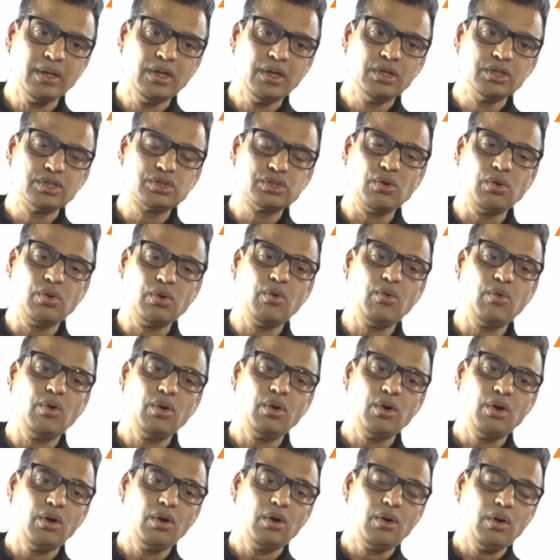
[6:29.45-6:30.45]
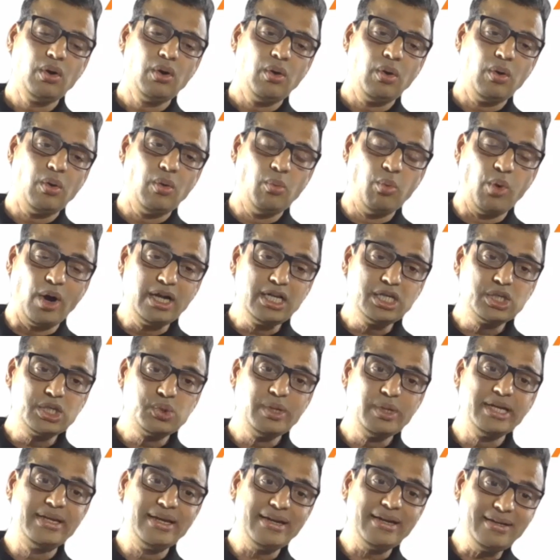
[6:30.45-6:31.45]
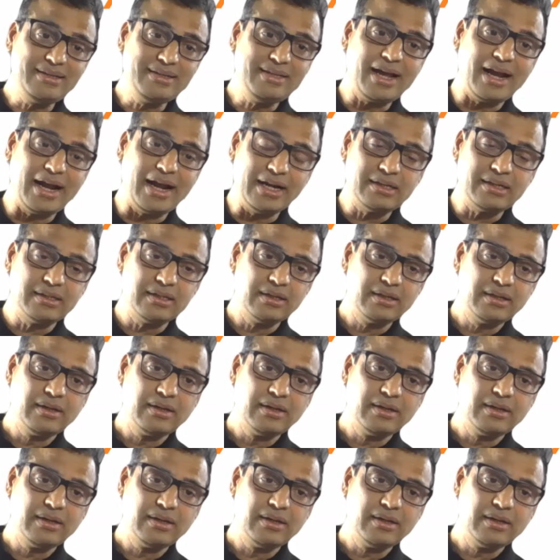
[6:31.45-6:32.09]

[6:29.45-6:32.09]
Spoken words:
So once we did that,